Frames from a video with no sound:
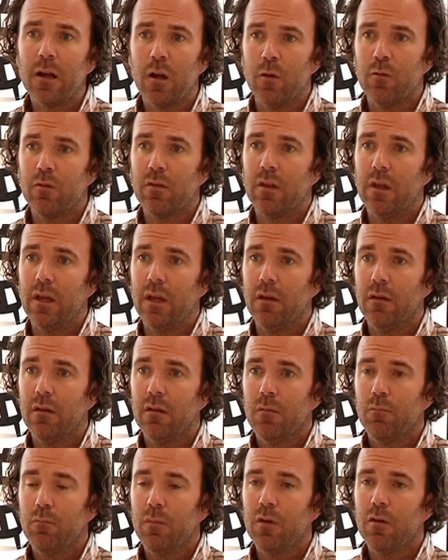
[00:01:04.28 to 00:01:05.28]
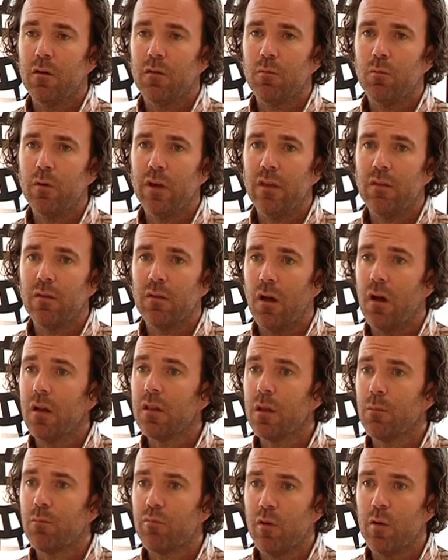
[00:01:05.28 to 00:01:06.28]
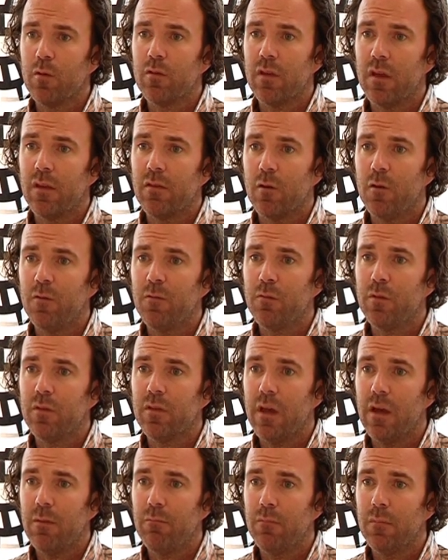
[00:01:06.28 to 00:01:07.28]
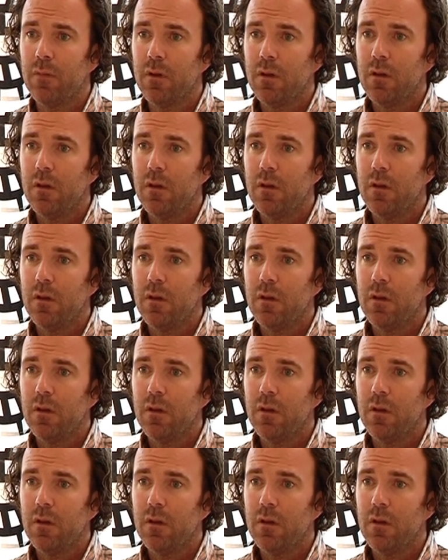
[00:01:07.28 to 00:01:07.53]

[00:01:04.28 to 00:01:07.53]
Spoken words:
closely, because we start the process off with them.